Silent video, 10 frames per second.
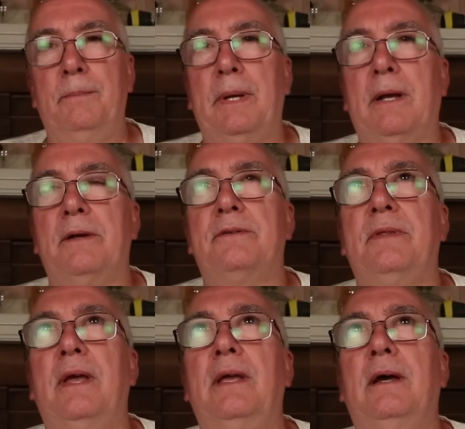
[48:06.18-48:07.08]
because
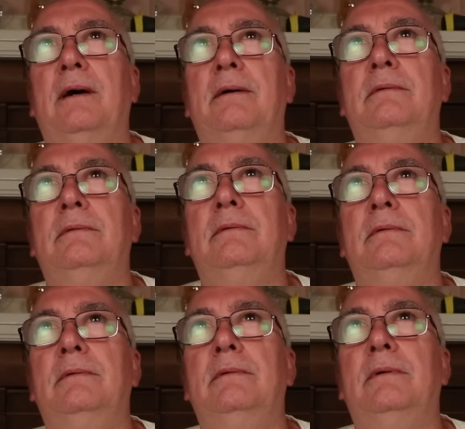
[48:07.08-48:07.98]
they
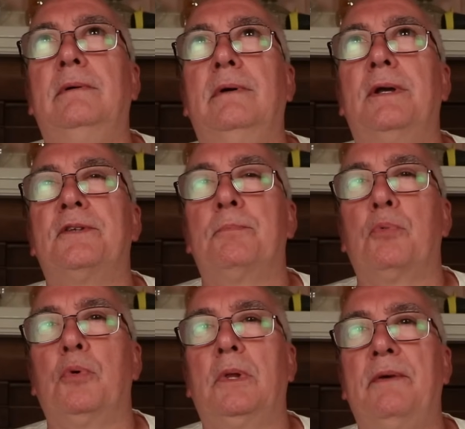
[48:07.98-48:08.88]
it's a
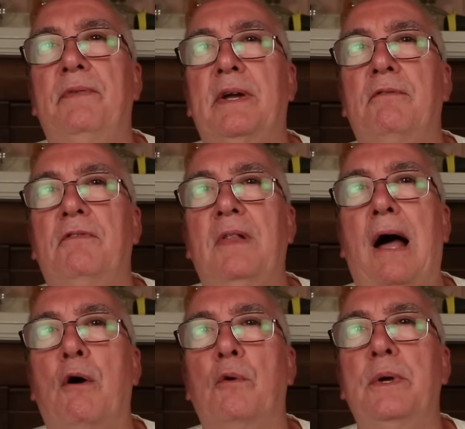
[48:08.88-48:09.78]
prolific
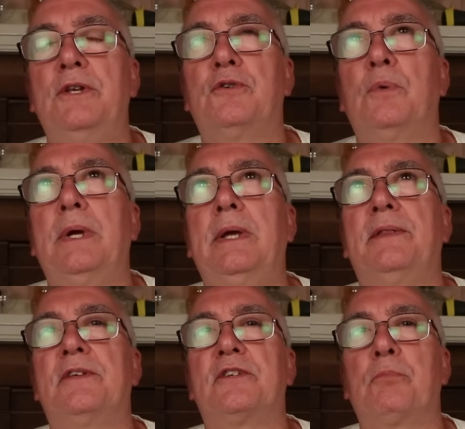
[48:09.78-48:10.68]
flowering tree
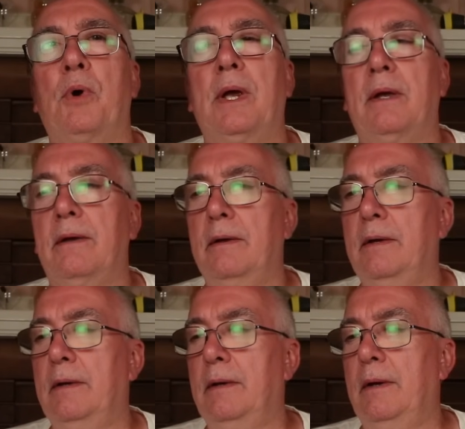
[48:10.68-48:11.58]
in the spring
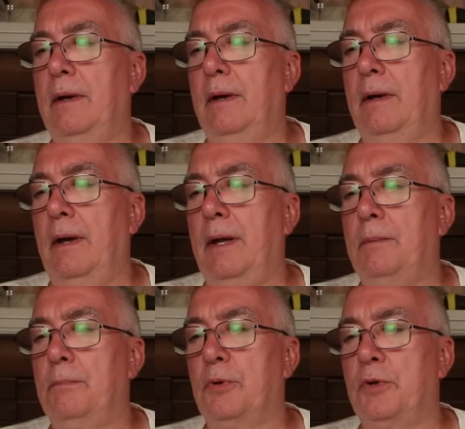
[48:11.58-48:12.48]

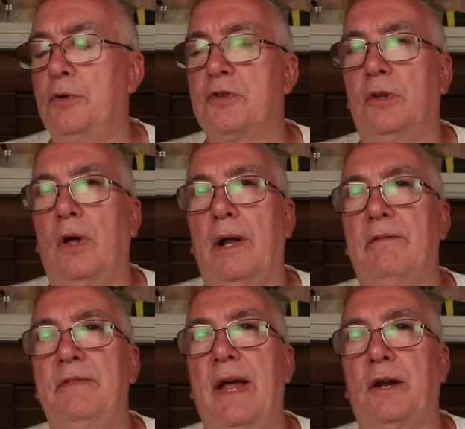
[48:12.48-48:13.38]
and produce a lot
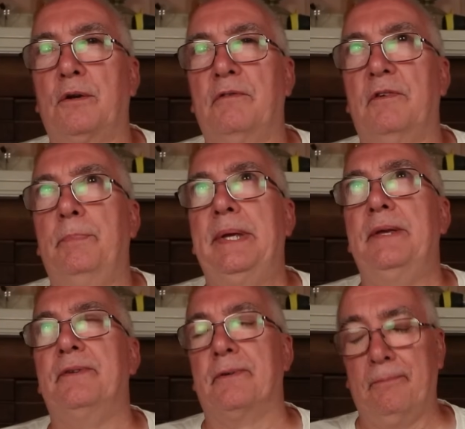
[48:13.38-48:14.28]
of nectar for
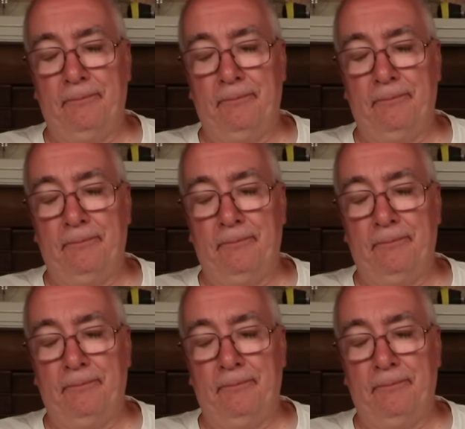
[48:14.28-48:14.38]
bees.